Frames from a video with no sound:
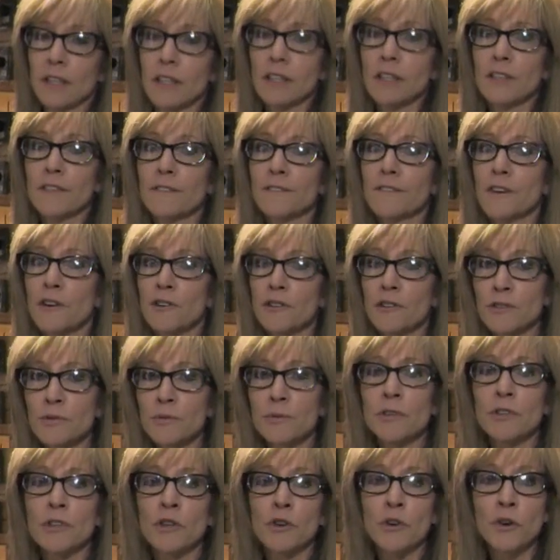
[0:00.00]
The photos
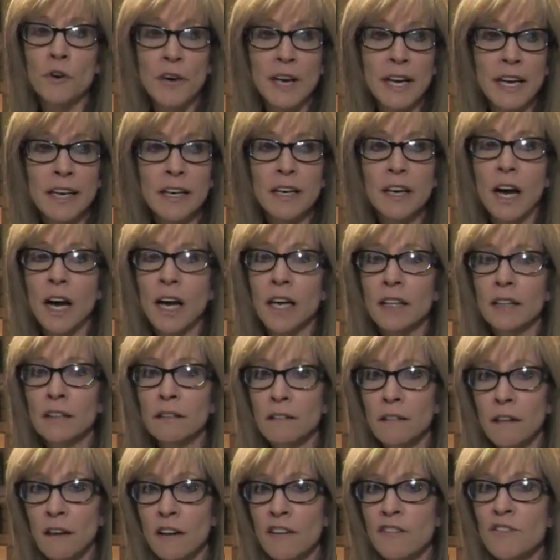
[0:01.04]
were great. I
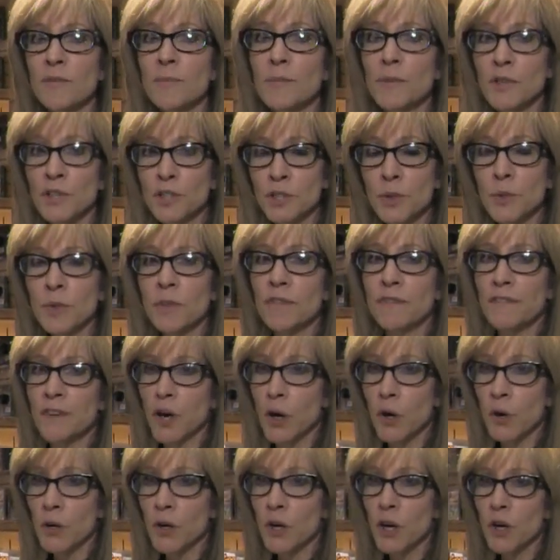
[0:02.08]
love books with
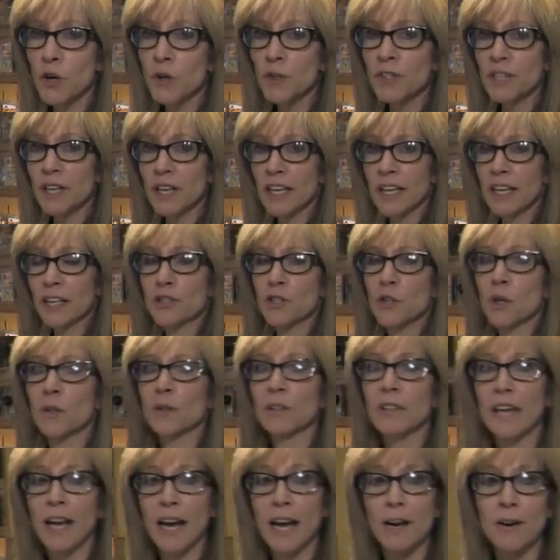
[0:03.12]
photos, and I
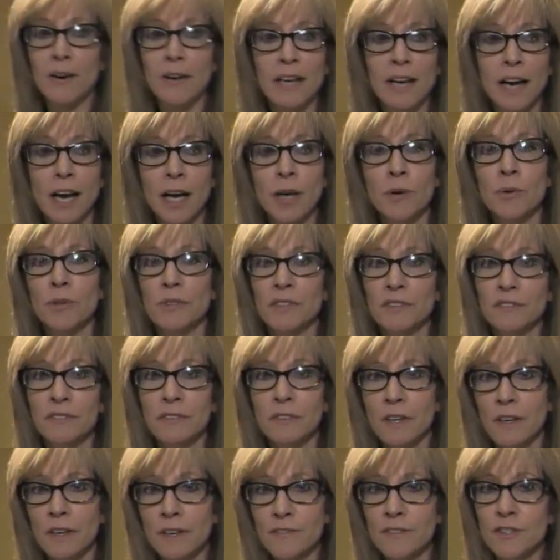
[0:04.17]
told Gary I would have
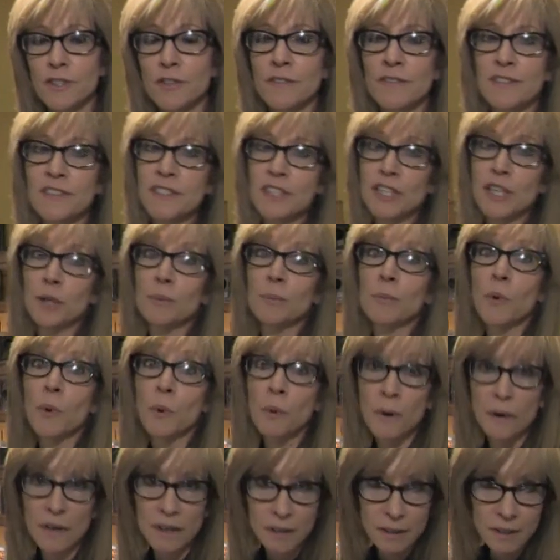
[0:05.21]
loved to have seen
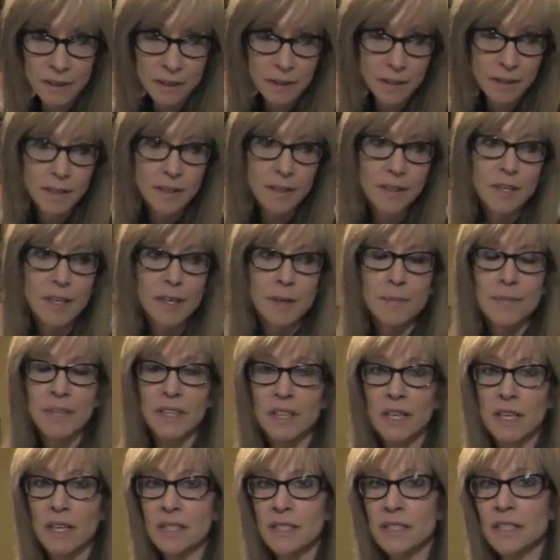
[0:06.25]
more
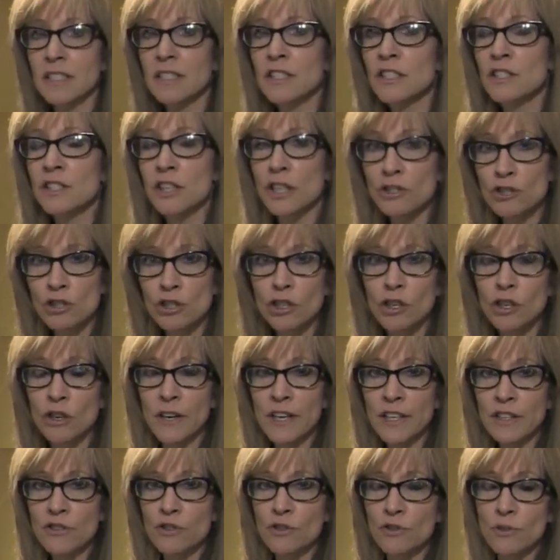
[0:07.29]
because it's such a
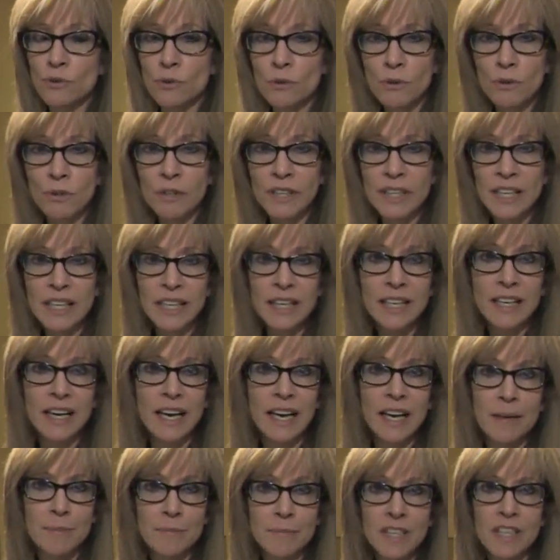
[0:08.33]
great story,
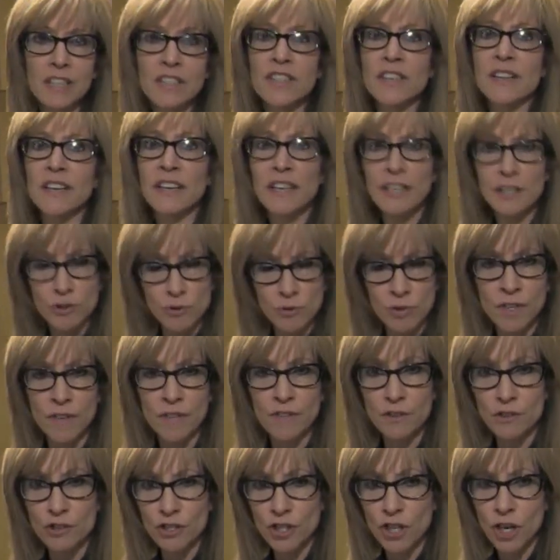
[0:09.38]
and because of the history
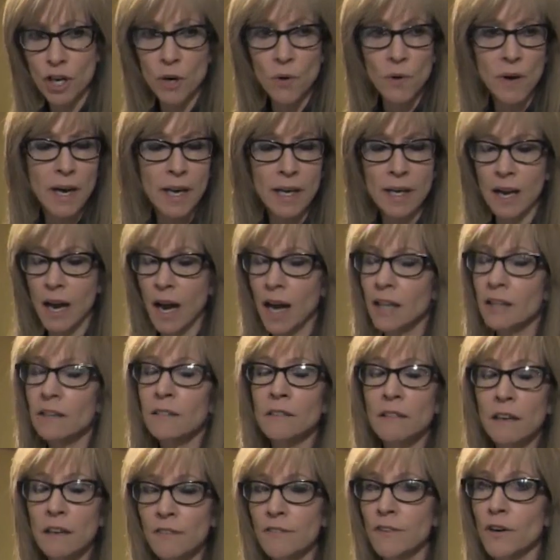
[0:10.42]
of the show, I
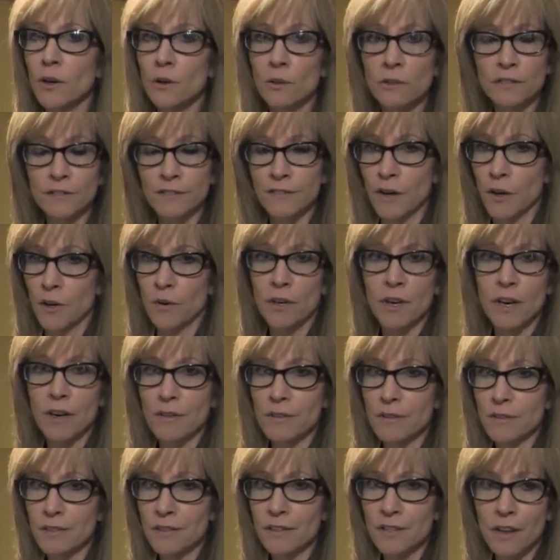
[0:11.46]
love old
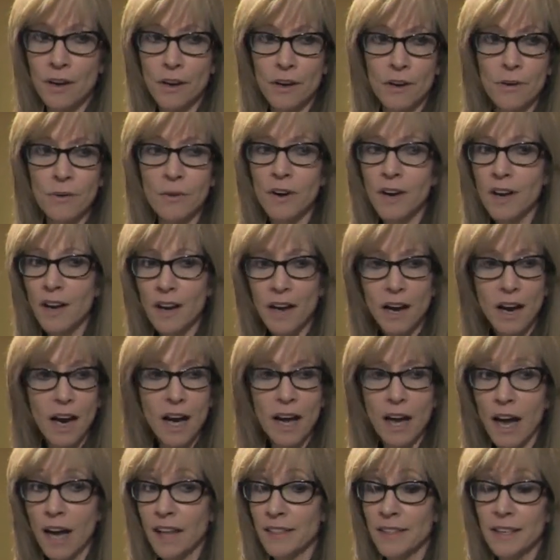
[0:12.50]
photos. So
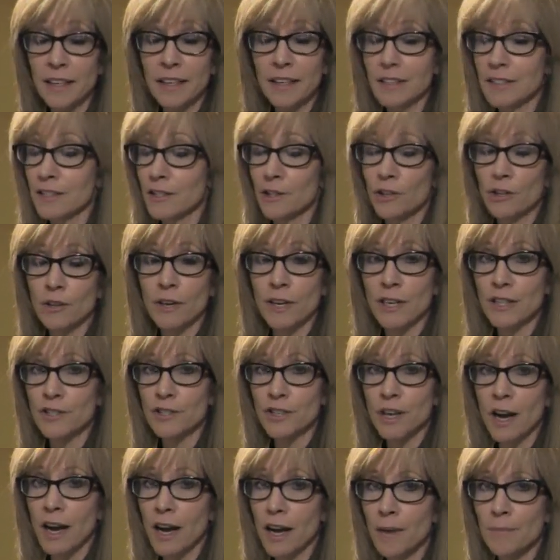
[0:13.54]
I think he did a great
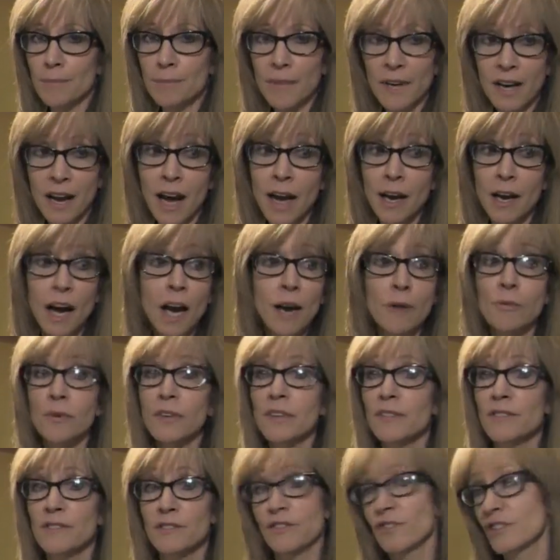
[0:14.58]
job. But I
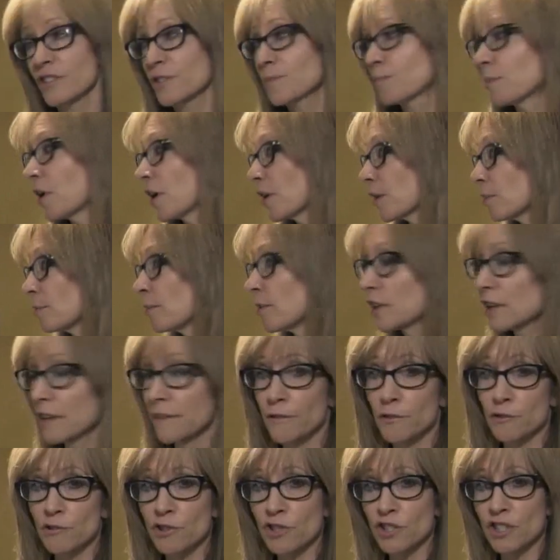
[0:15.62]
would have just bought a book
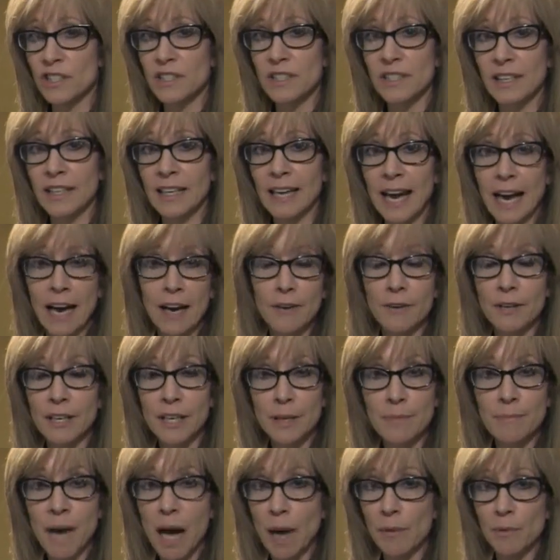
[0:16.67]
if it was just the
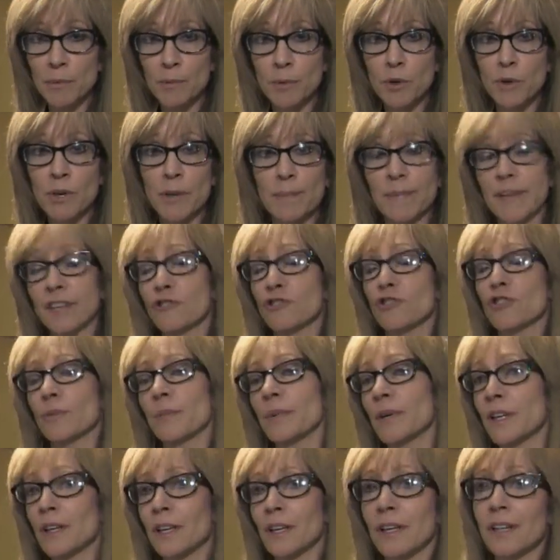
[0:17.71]
Gary Baba Booey picture
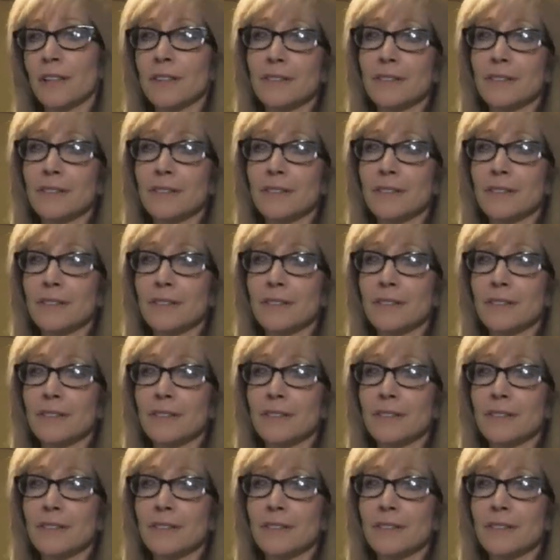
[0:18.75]
book.